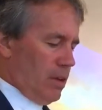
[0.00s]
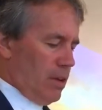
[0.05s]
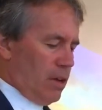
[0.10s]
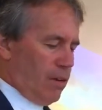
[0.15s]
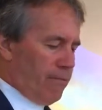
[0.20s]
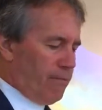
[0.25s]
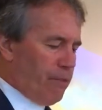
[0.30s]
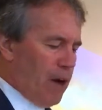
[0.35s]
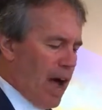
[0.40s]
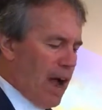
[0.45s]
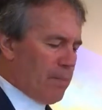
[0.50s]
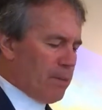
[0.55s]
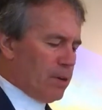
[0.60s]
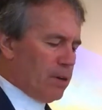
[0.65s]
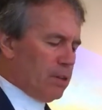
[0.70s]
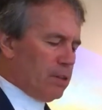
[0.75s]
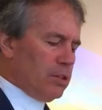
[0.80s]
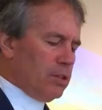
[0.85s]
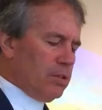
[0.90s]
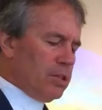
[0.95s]
A
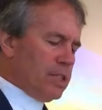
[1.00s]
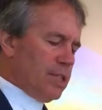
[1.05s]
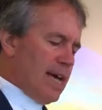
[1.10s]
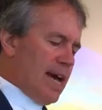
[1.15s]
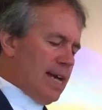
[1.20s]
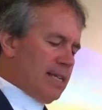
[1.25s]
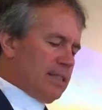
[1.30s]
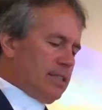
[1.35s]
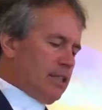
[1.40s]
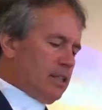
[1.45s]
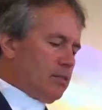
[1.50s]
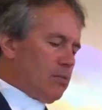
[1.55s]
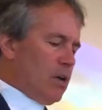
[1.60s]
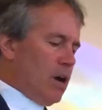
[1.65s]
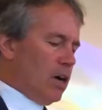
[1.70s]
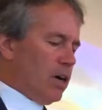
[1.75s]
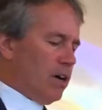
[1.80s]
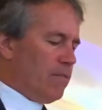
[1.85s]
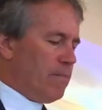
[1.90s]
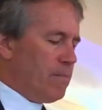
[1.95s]
vibrant, enthusiastic
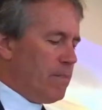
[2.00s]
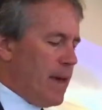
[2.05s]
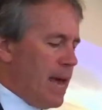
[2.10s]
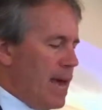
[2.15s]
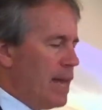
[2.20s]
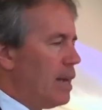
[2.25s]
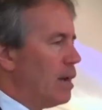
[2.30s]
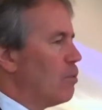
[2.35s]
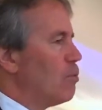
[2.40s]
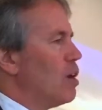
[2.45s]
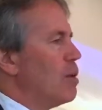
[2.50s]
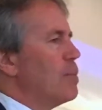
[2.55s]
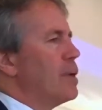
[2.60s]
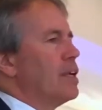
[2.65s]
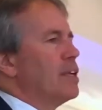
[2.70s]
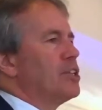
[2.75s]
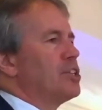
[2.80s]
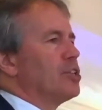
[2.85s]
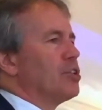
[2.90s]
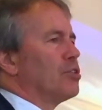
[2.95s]
throng of men and women
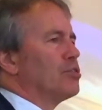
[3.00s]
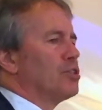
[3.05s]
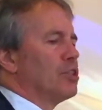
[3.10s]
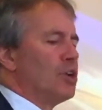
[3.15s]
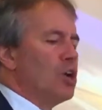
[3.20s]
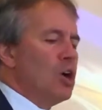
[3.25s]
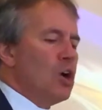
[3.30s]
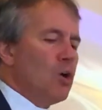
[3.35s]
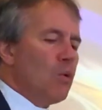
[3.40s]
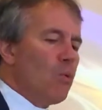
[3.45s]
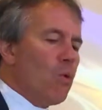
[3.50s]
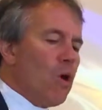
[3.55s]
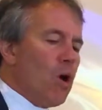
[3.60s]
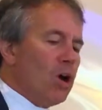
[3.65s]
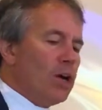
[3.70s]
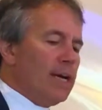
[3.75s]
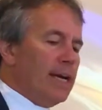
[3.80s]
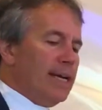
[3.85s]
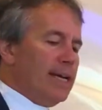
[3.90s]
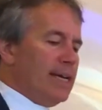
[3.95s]
and children
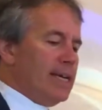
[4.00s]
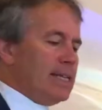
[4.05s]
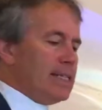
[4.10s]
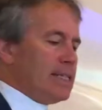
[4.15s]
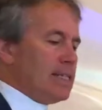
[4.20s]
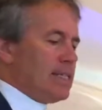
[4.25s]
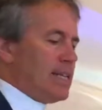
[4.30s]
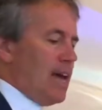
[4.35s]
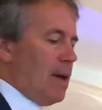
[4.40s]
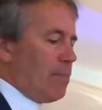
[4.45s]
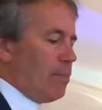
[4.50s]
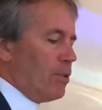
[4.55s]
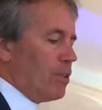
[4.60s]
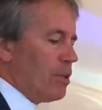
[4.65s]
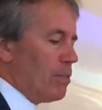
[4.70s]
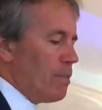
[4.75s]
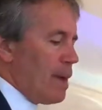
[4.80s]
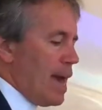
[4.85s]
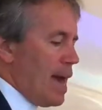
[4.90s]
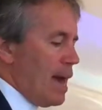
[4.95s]
walking in step
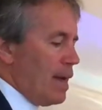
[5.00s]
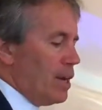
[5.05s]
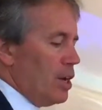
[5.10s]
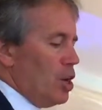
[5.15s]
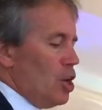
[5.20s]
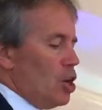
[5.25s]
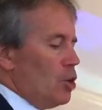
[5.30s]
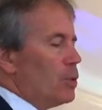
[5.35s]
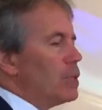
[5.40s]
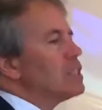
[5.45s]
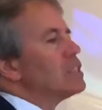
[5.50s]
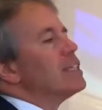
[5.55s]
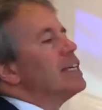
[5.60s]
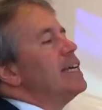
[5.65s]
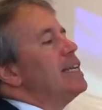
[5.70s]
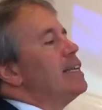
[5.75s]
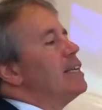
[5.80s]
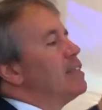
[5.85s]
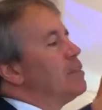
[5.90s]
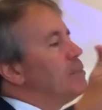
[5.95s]
with a man who was
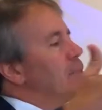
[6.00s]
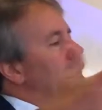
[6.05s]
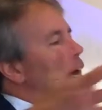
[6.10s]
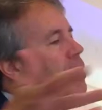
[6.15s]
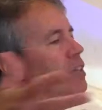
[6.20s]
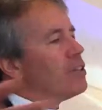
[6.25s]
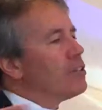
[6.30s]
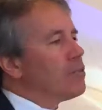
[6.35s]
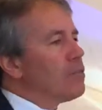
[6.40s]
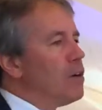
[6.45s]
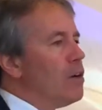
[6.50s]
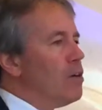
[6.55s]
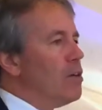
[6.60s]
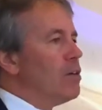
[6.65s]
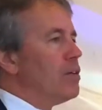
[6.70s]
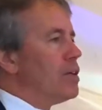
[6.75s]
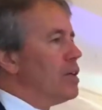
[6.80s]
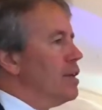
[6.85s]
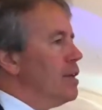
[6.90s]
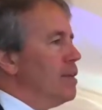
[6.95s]
leading them down the
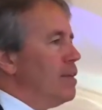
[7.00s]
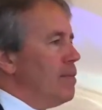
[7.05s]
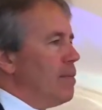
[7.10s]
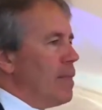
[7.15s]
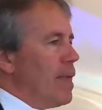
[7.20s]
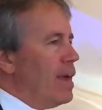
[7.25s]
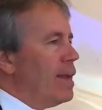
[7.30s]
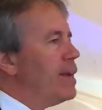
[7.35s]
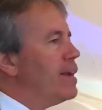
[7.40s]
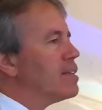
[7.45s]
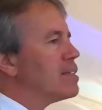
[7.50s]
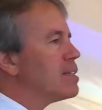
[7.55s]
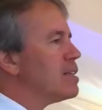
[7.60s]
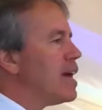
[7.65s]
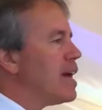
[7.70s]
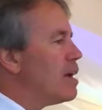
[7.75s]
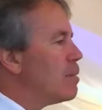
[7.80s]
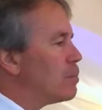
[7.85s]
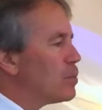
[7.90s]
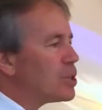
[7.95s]
road, and his
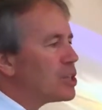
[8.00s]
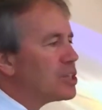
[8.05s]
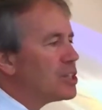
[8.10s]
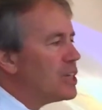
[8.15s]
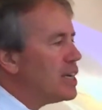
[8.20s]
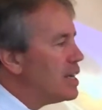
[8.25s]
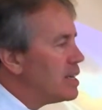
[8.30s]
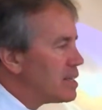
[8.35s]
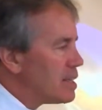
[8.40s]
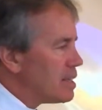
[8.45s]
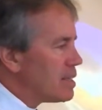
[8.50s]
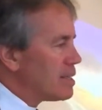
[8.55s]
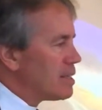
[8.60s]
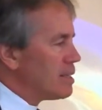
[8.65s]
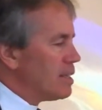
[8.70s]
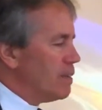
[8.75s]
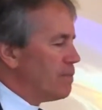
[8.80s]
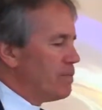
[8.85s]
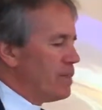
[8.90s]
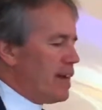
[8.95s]
name was
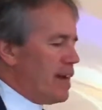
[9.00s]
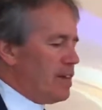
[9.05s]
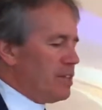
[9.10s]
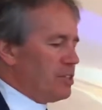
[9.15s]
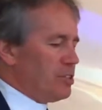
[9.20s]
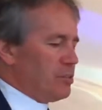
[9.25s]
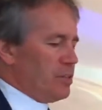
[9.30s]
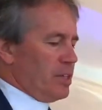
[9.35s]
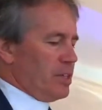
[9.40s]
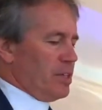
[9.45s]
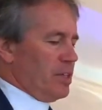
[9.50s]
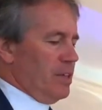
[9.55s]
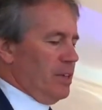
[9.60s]
Jesus of Nazareth.